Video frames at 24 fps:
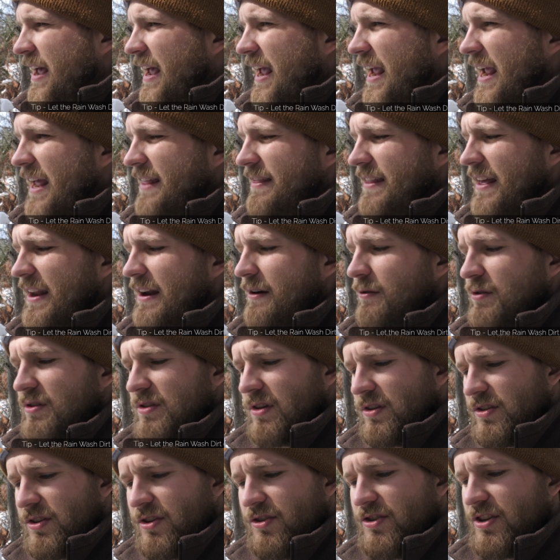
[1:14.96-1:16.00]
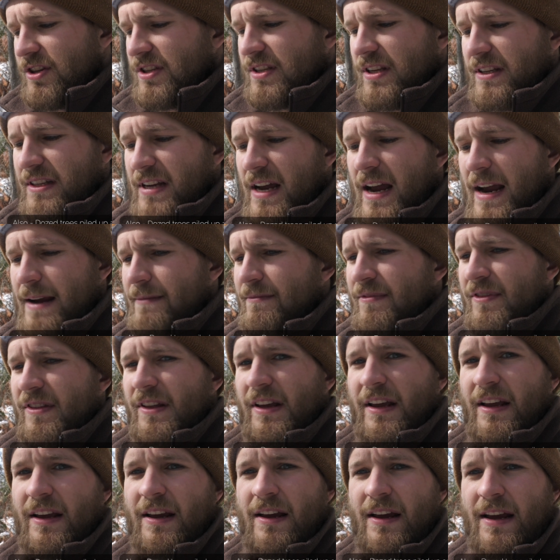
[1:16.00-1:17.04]
And then it was also just a time
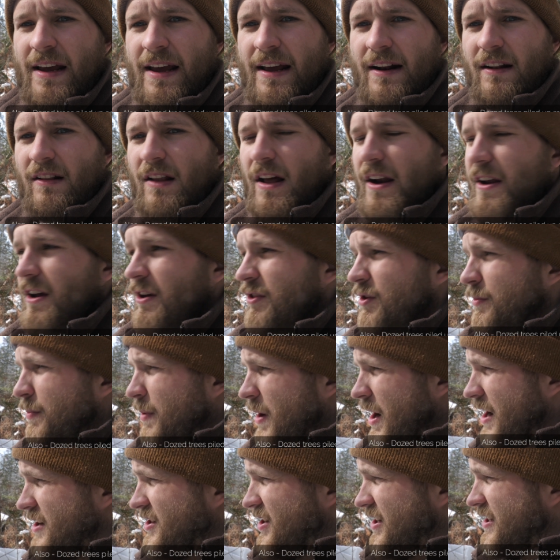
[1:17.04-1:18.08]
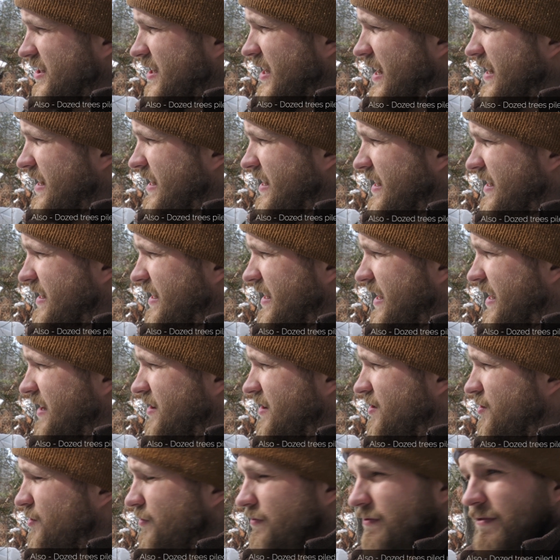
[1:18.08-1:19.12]
thing. I had a lot of other projects that I needed to get
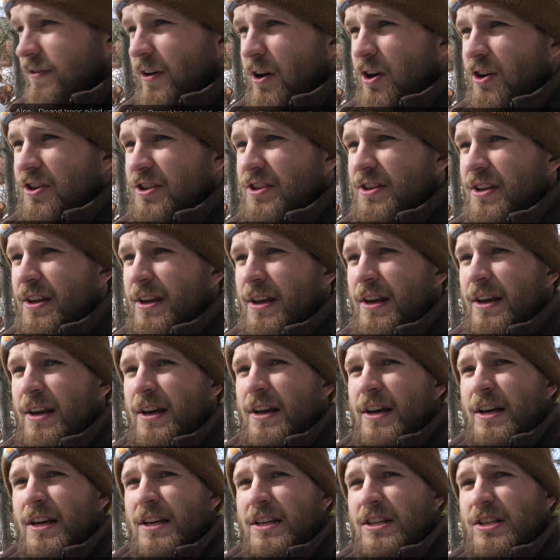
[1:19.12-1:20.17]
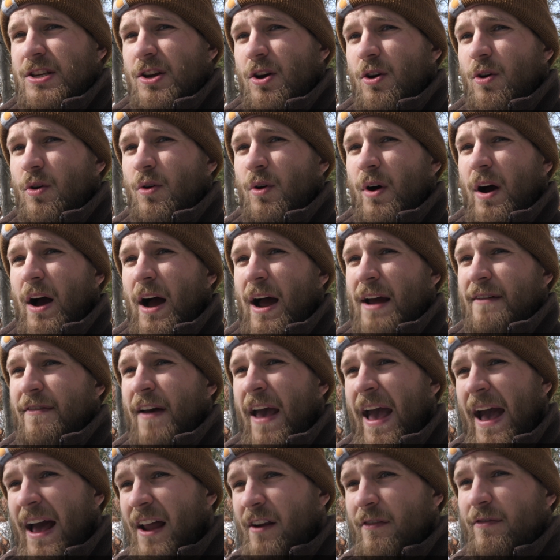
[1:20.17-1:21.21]
to first. So I've
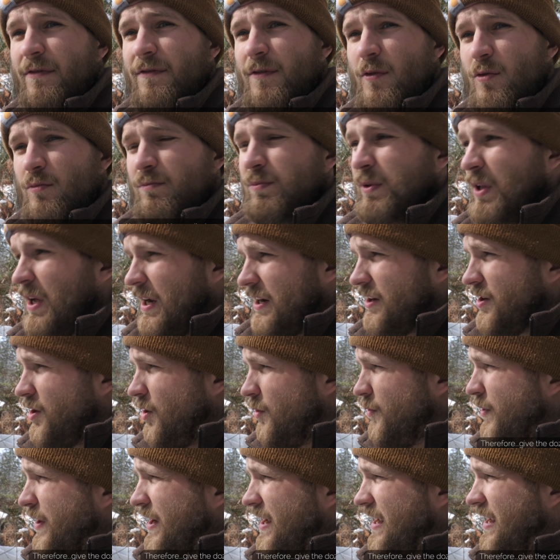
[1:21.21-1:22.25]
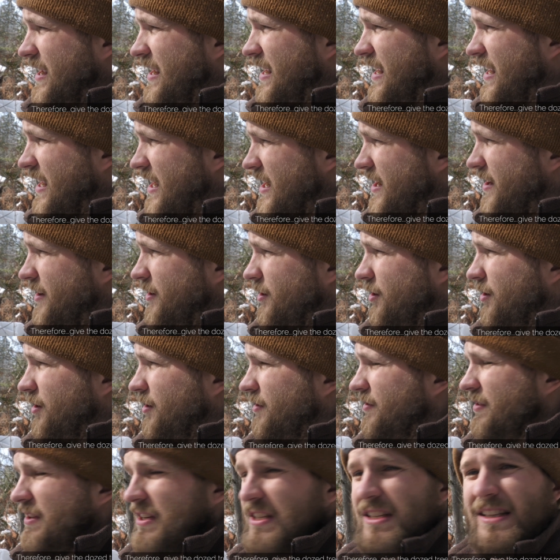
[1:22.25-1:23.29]
had a food plot going here
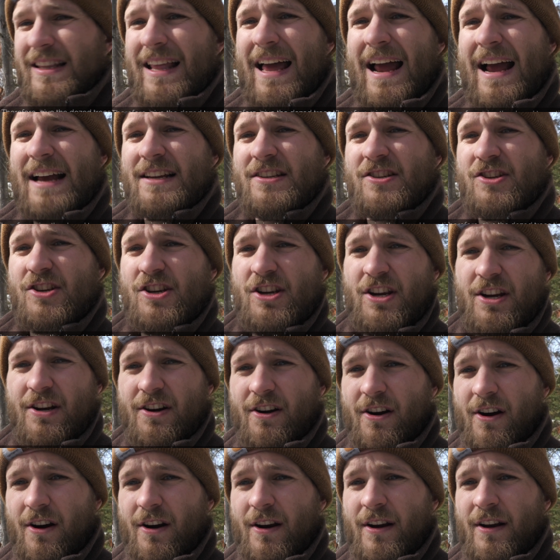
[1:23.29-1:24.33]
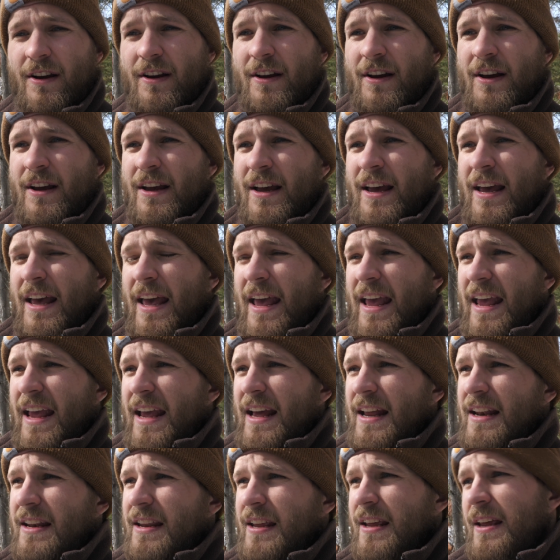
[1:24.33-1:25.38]
this last year,
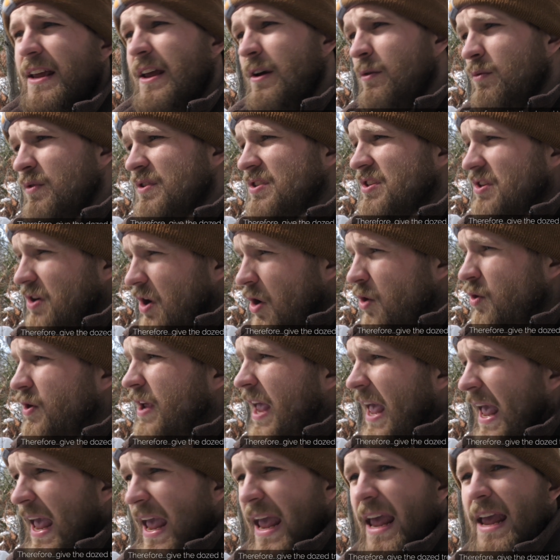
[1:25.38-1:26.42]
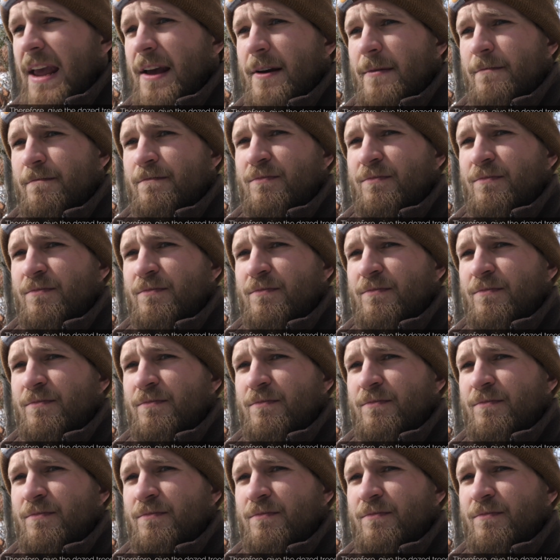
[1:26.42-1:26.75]
and it was okay.